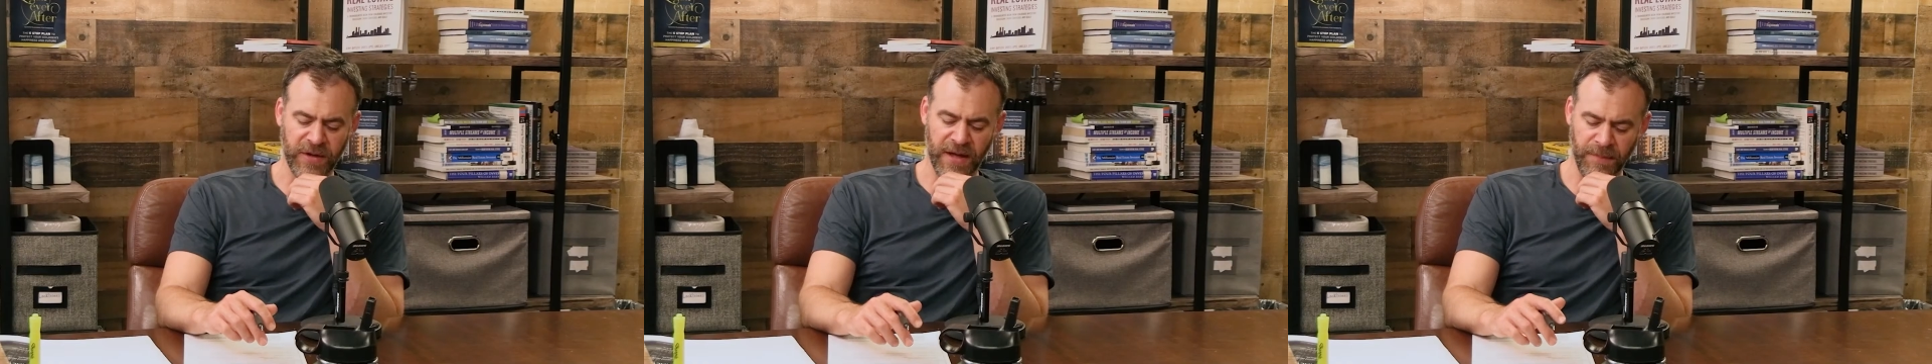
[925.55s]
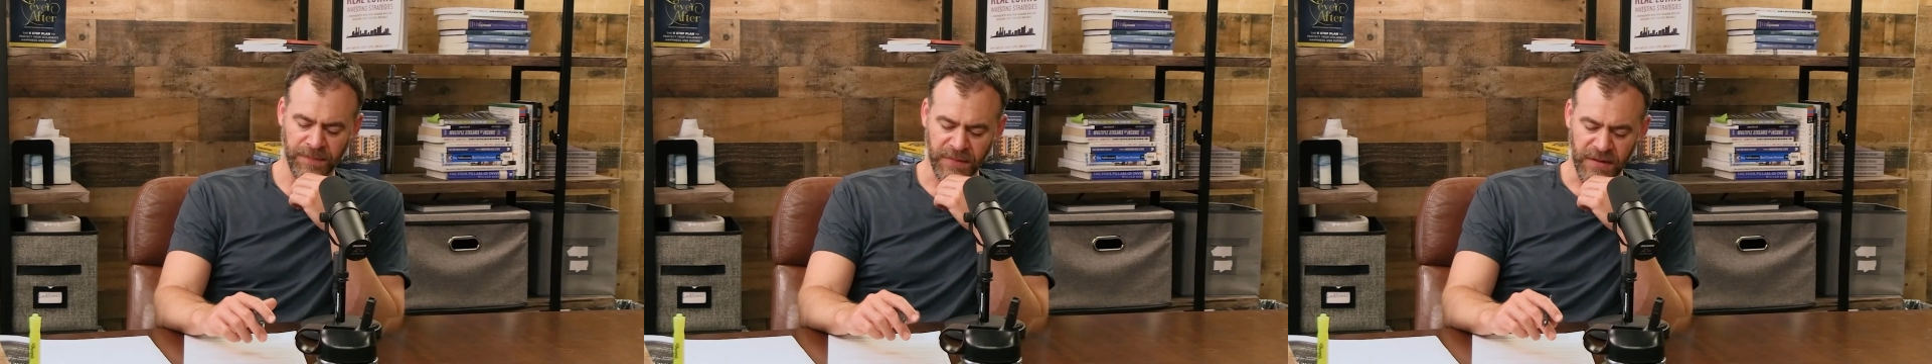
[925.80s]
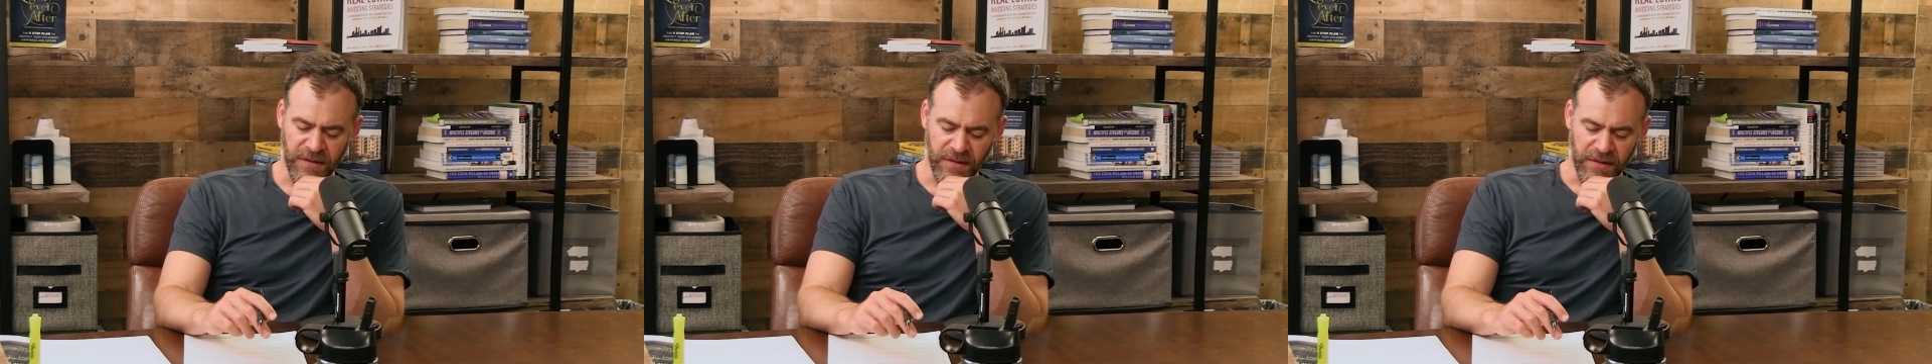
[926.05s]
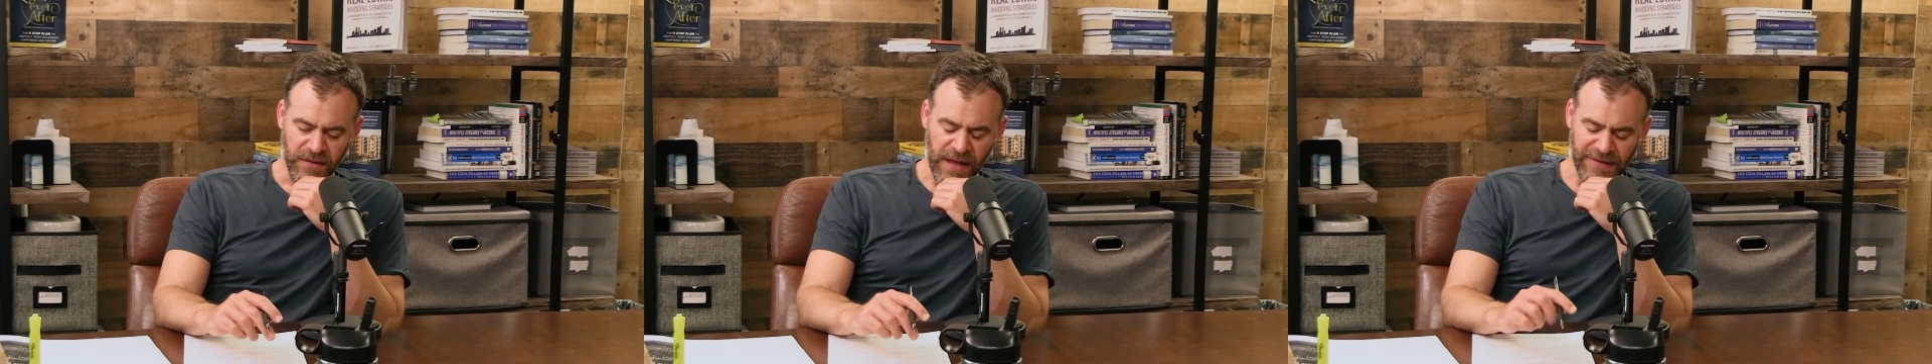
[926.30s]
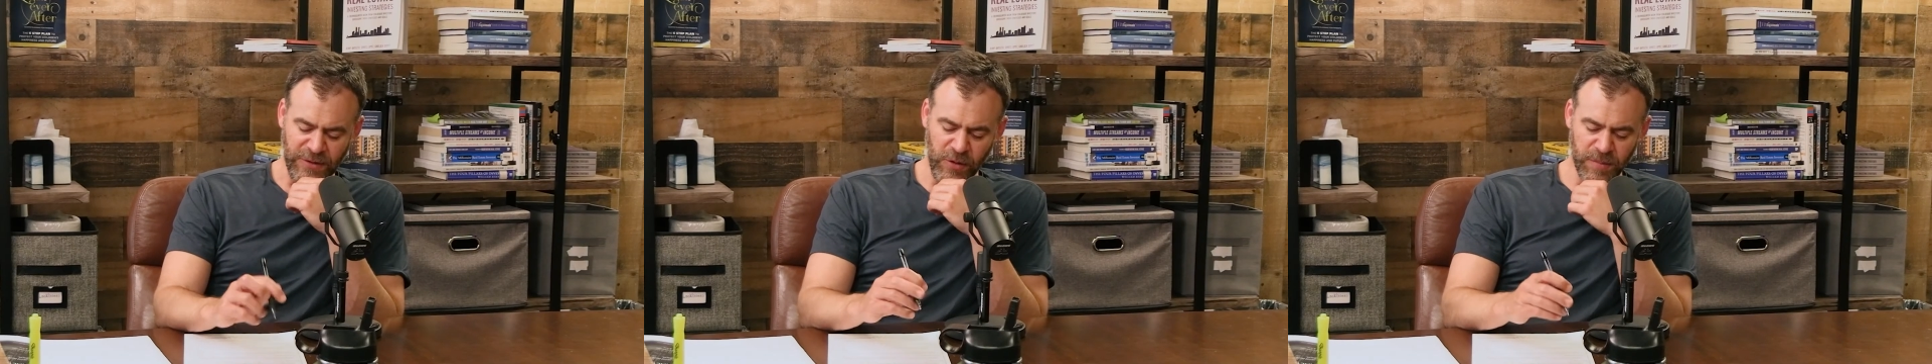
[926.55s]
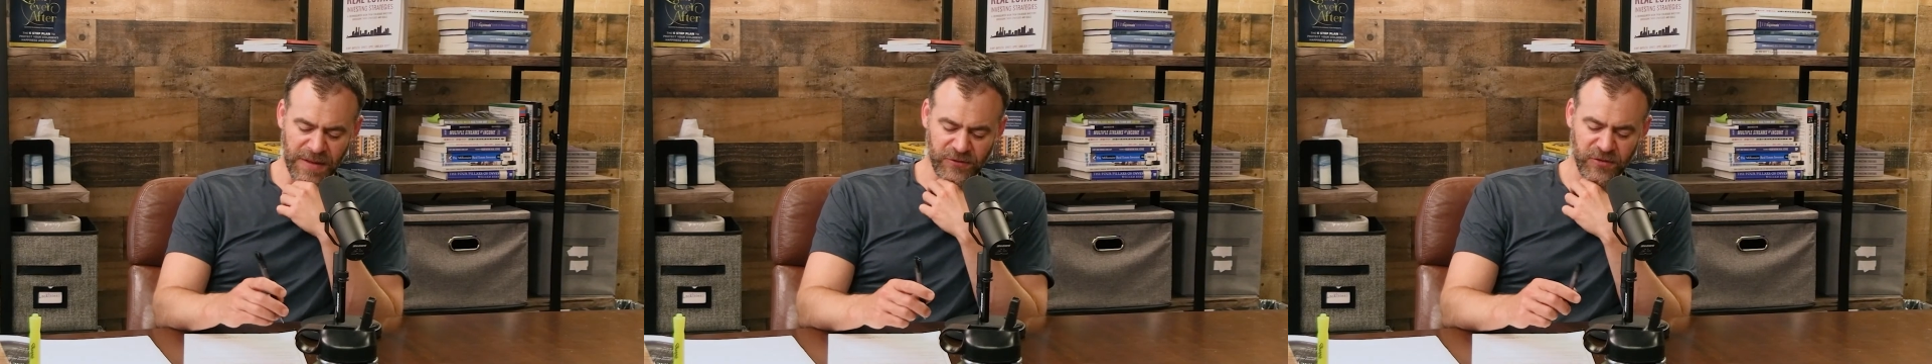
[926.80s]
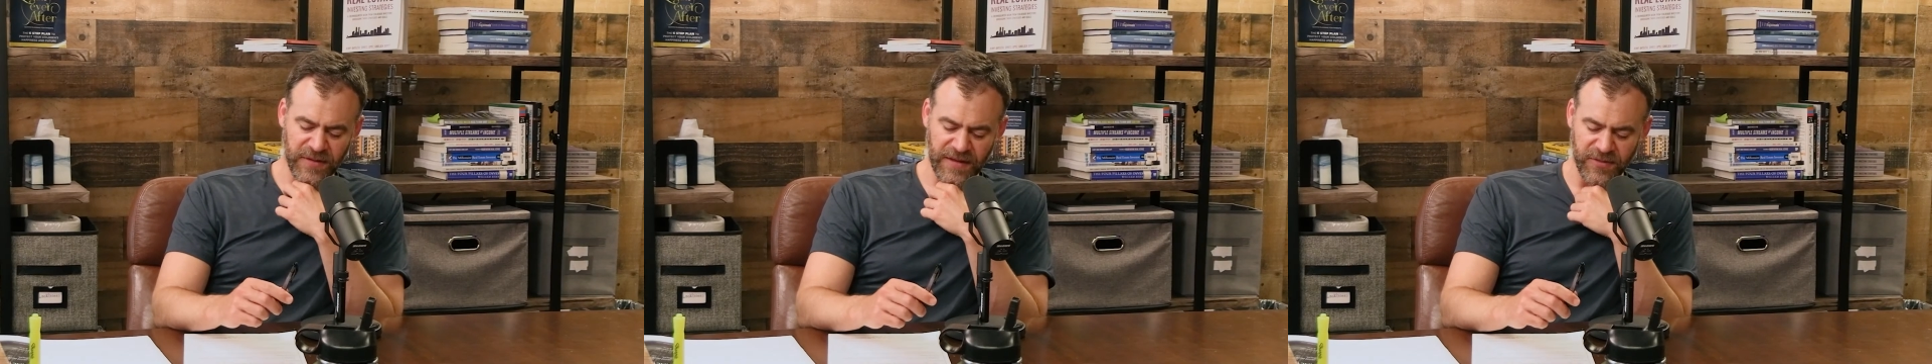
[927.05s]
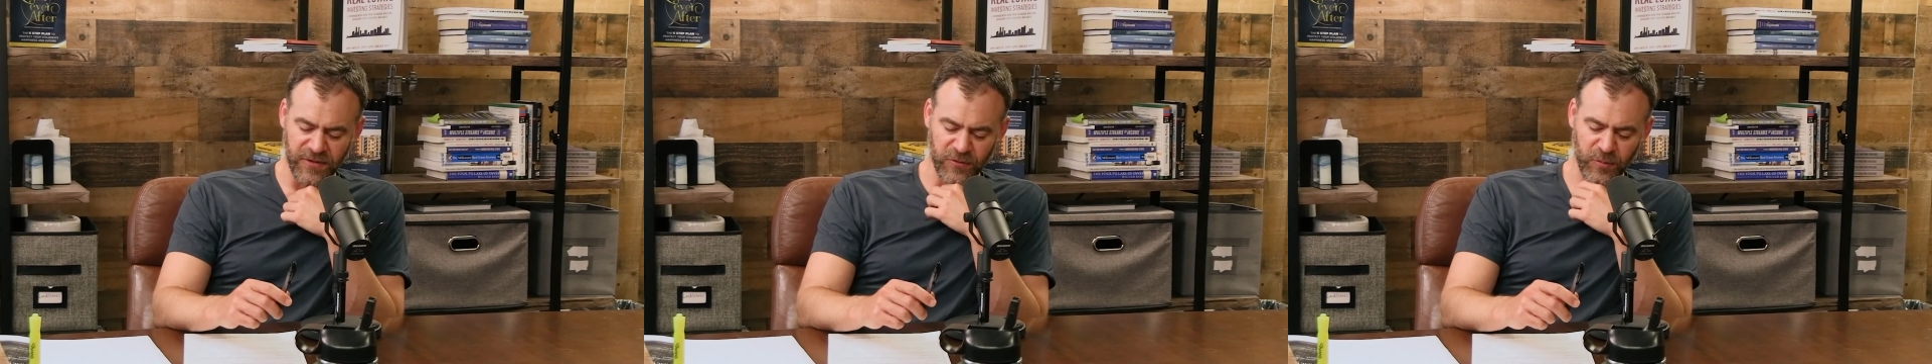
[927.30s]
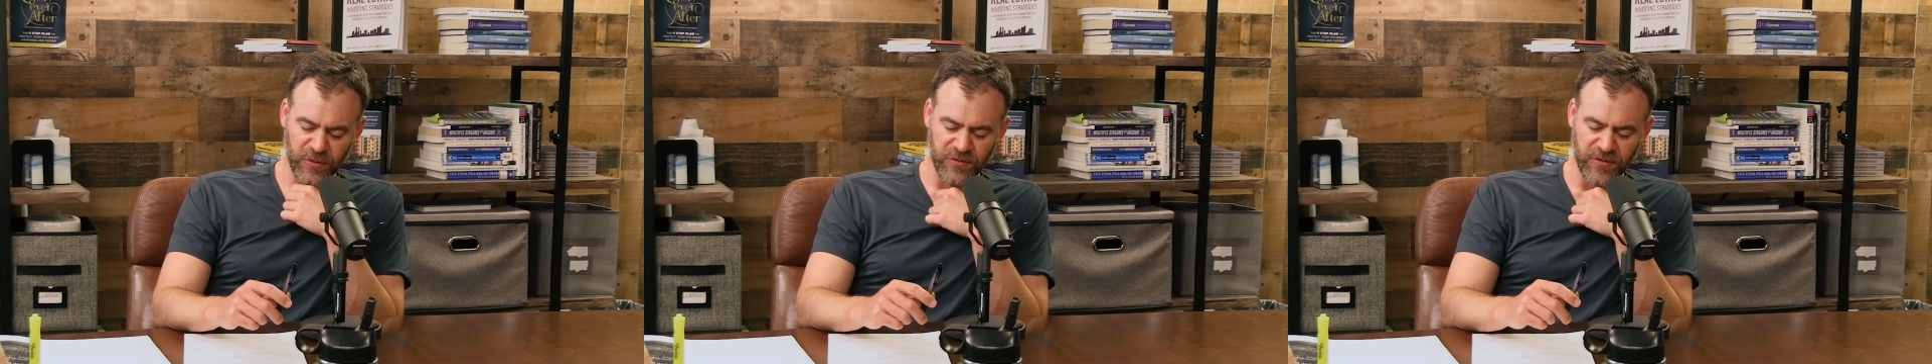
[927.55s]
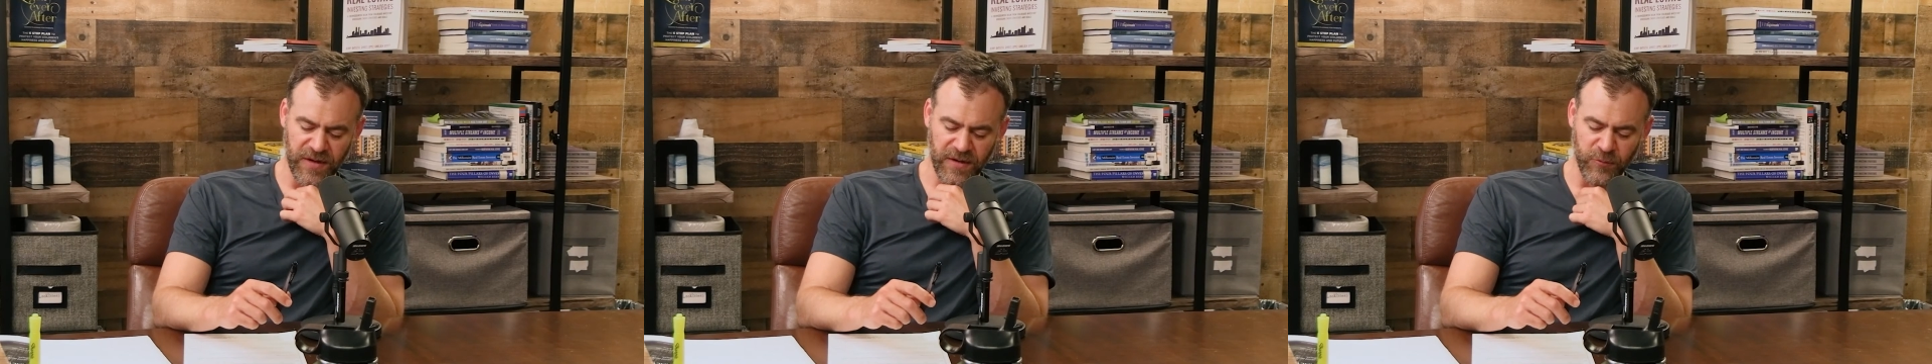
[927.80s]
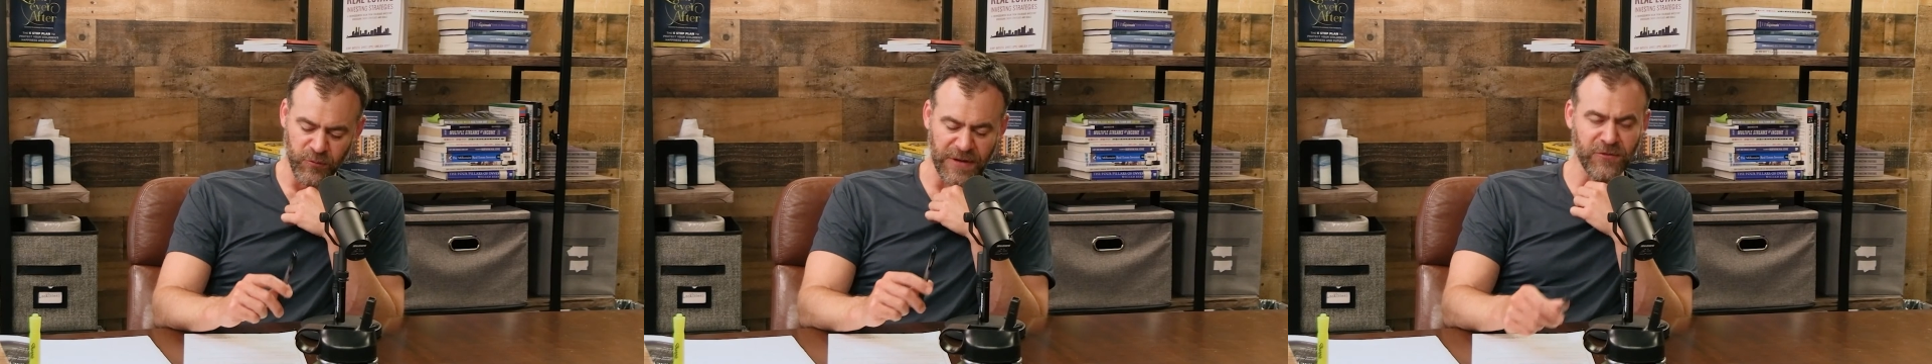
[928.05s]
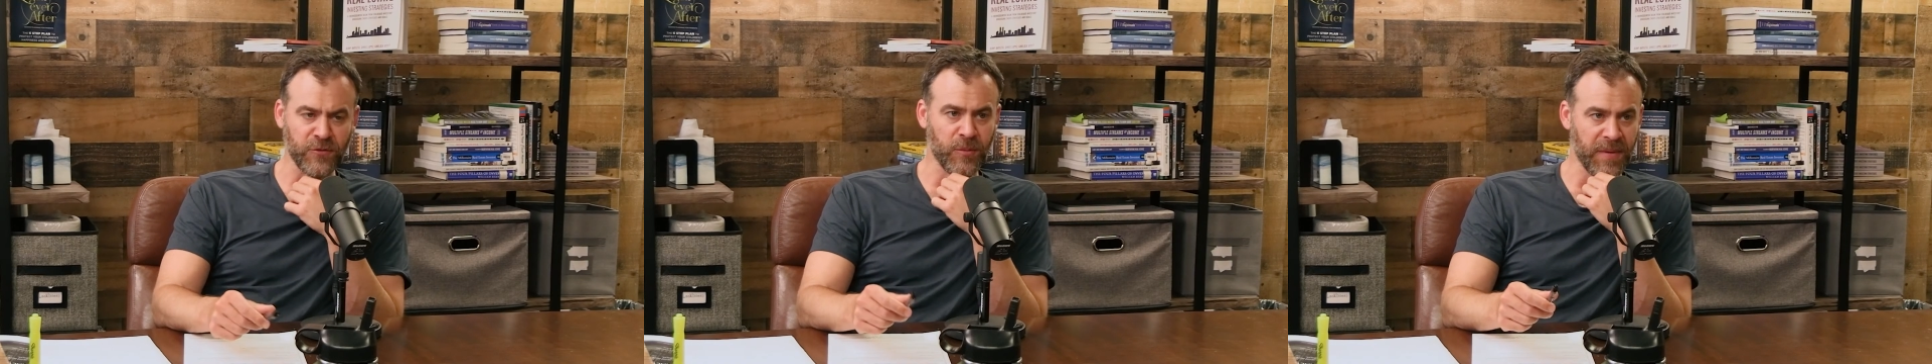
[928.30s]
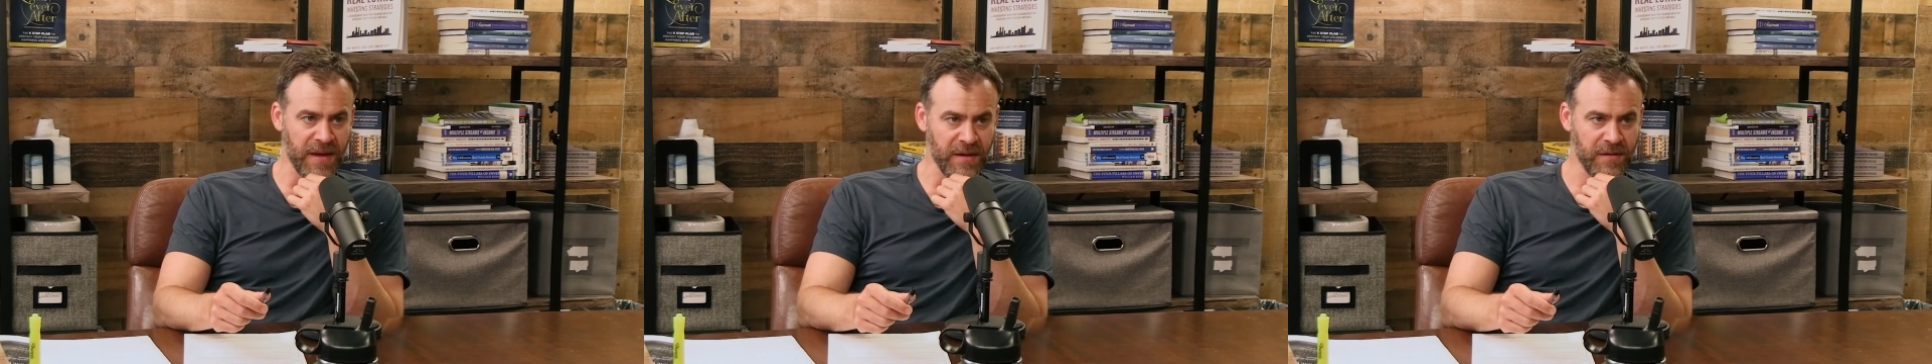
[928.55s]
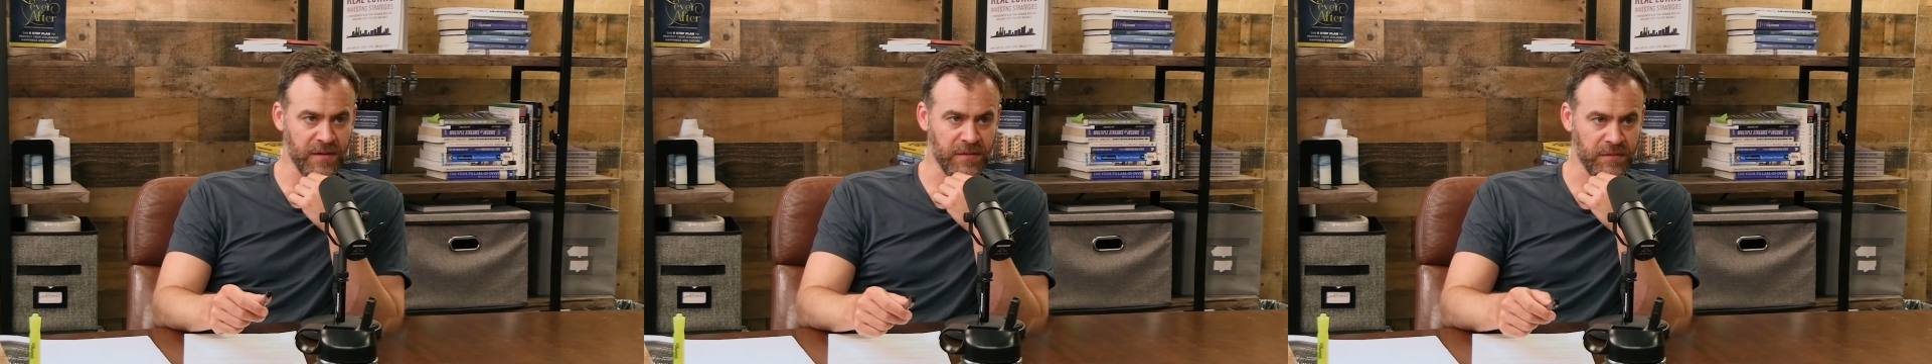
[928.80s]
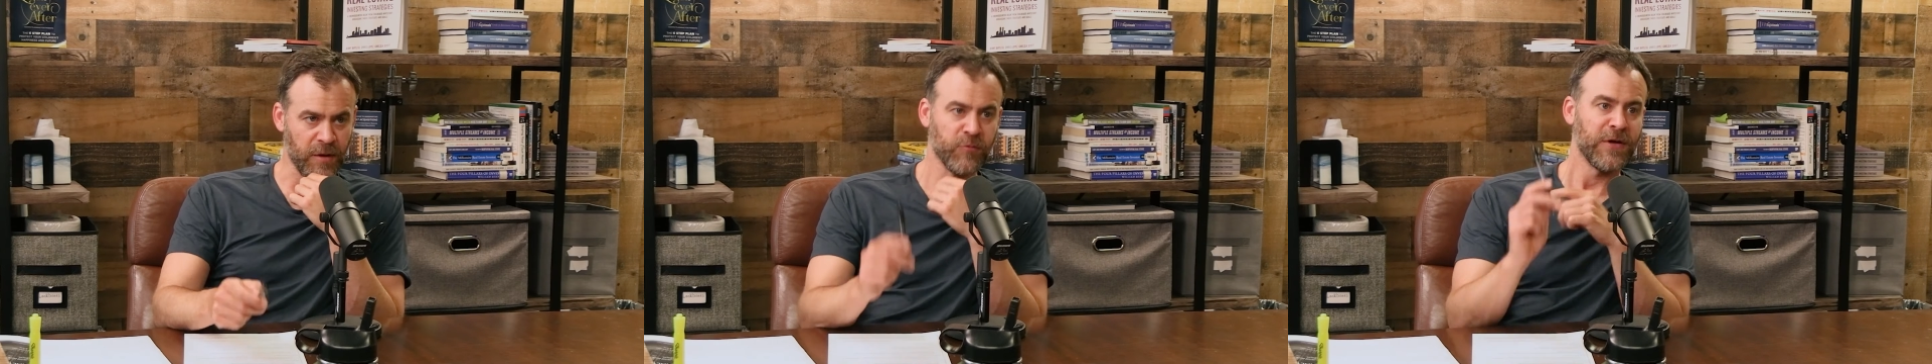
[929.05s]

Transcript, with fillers: Okay. And you had mentioned that this was a regional bank, mm-hmm.